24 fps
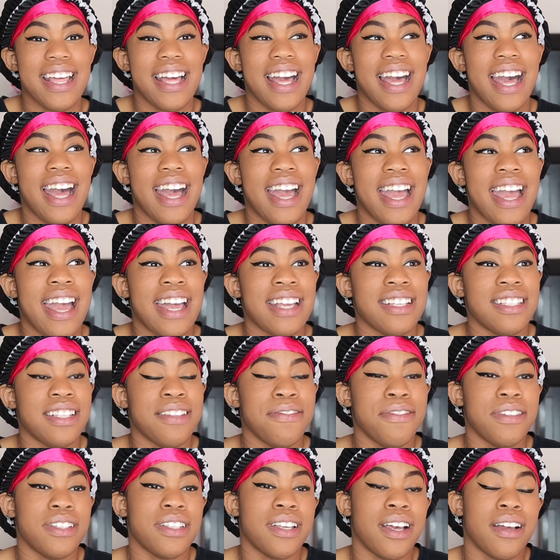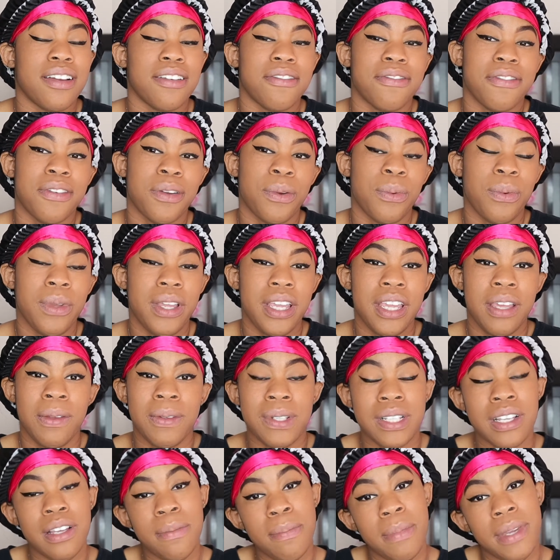I asked the photographer when he was
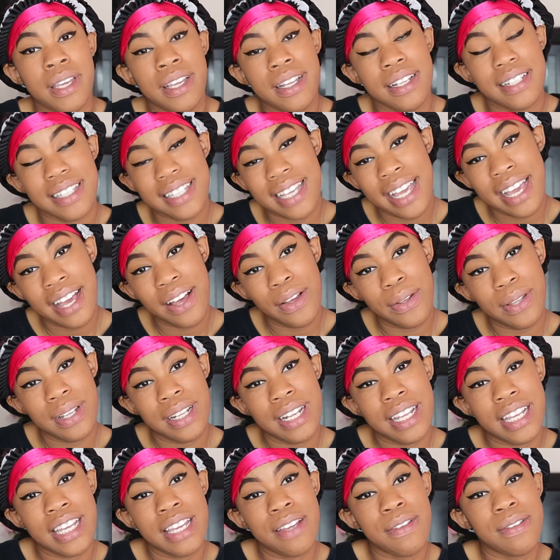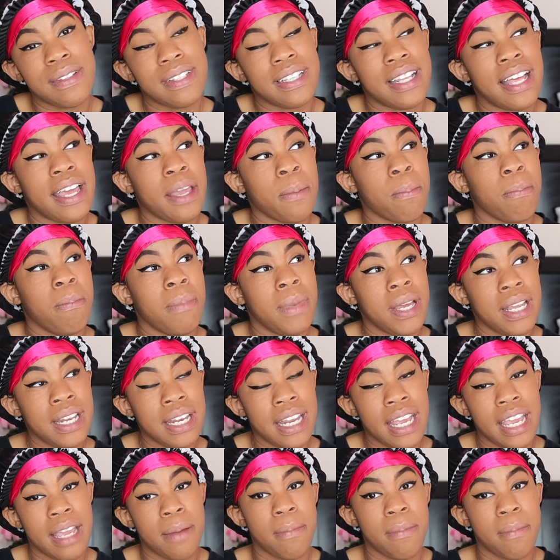gonna be in town, and then he was like, Monday.